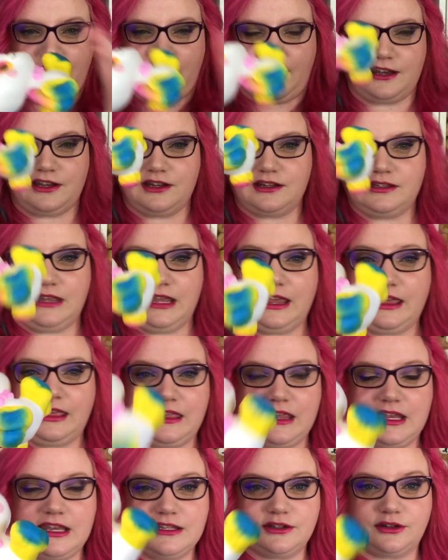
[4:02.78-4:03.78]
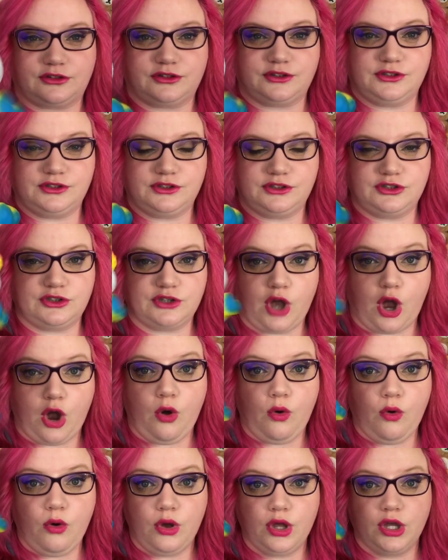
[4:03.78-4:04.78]
I just think these are
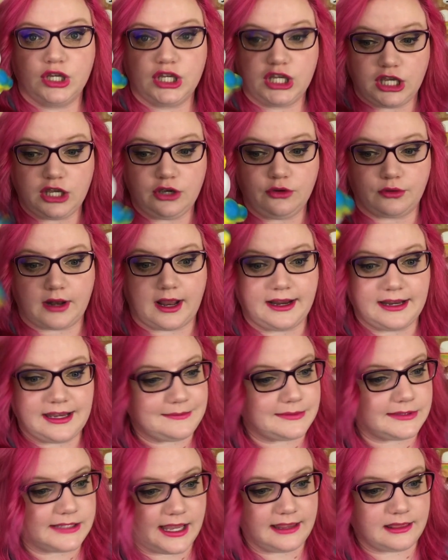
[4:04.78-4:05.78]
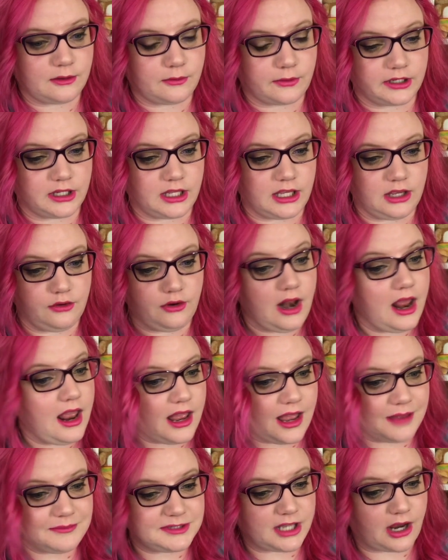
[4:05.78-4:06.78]
so cute. I keep saying the word cute.
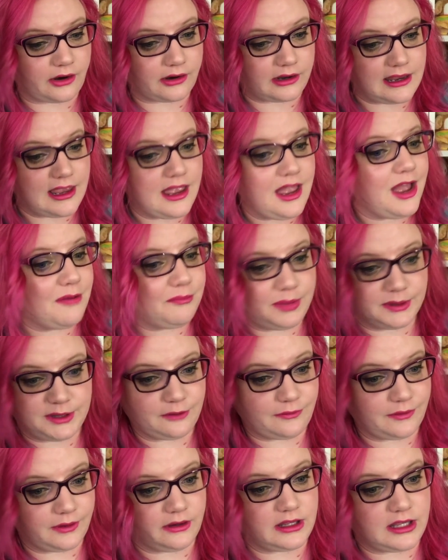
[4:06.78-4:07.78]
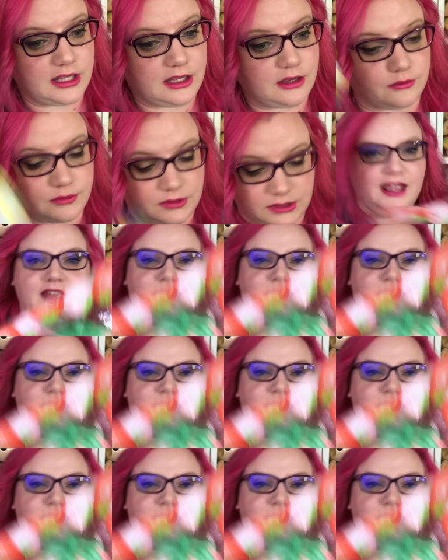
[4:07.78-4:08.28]
I'm sorry, but they're very cute.